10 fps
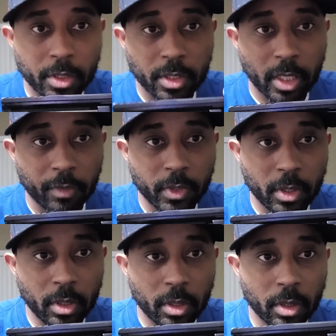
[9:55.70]
the
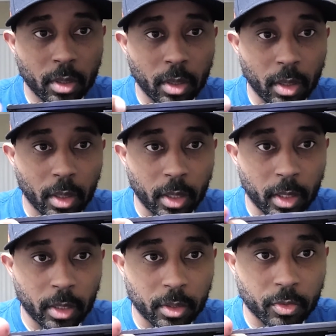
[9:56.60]
safety and
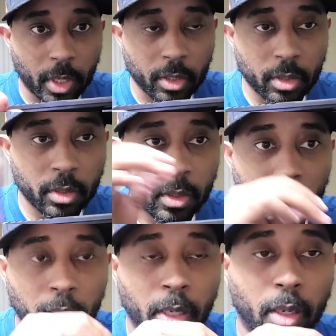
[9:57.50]
then the striker,
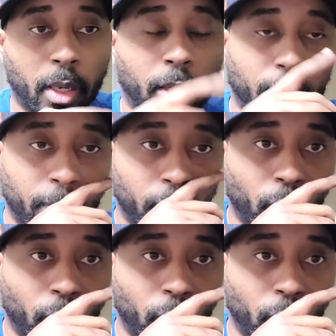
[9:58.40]
and